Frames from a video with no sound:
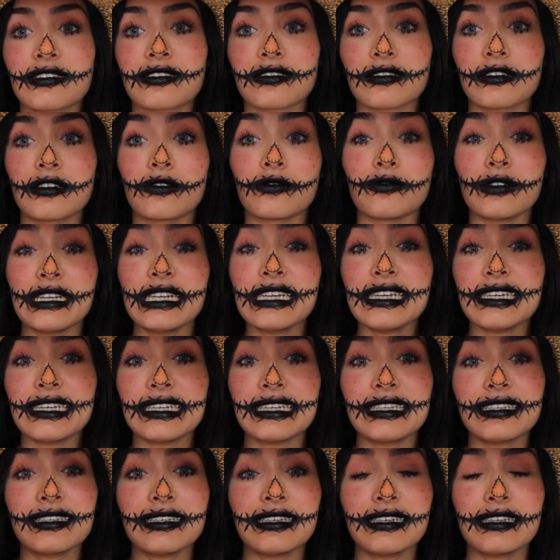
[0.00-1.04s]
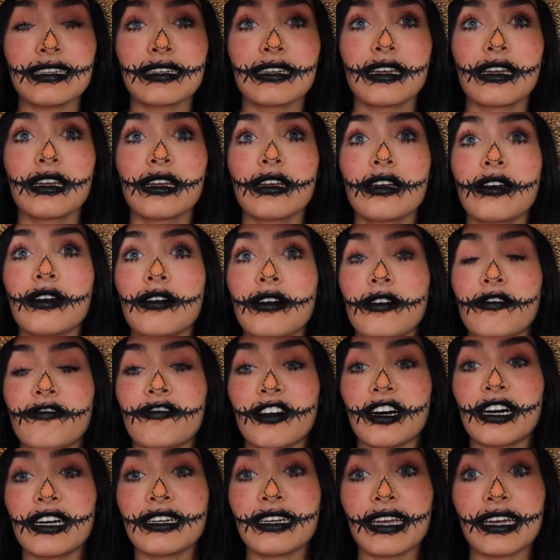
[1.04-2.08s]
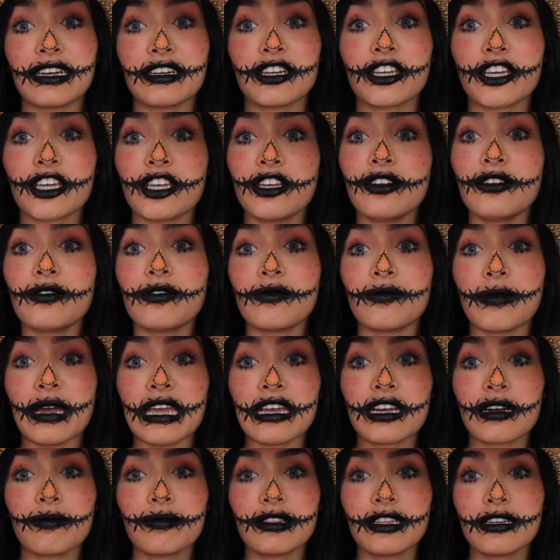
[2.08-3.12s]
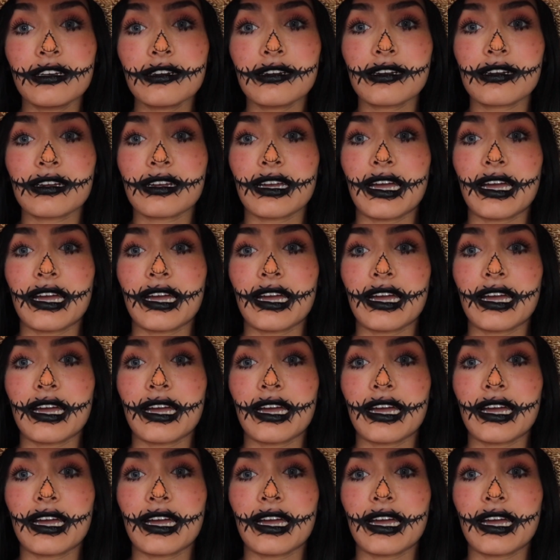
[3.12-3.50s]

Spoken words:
is a really easy, fun, and cute makeup look.